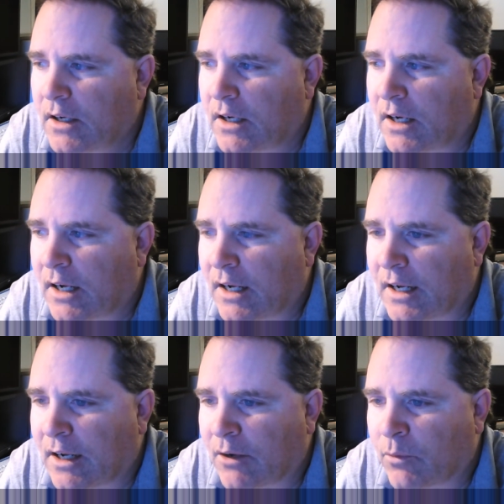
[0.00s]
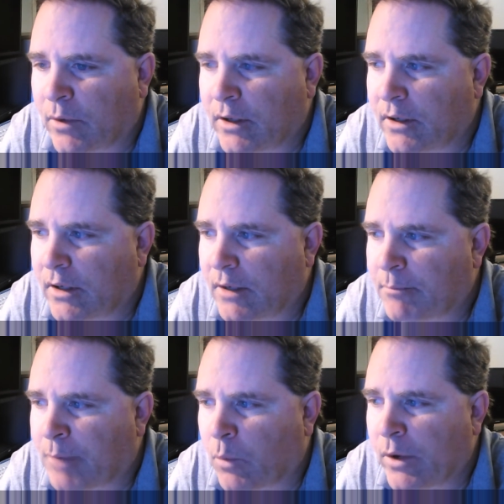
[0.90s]
Uh, we,
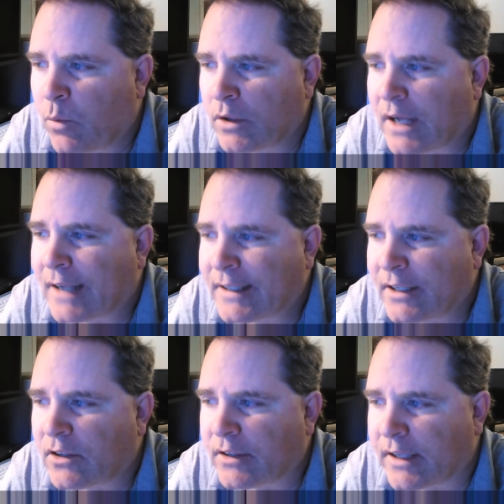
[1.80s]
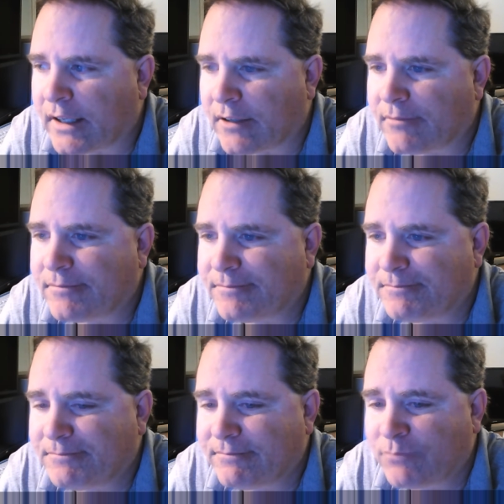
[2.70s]
but we will not kill
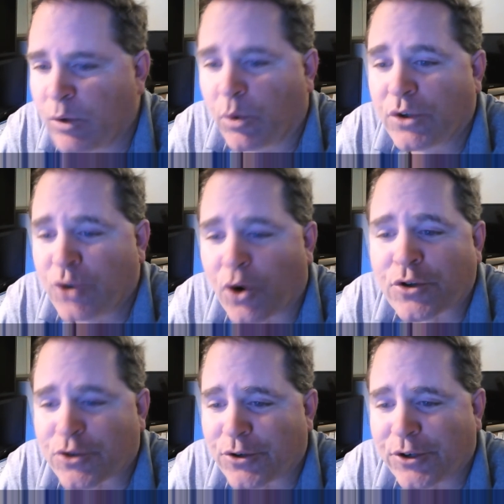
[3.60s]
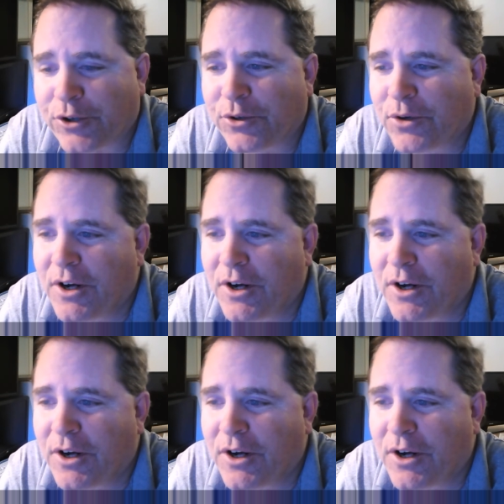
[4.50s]
thee. We will torture you.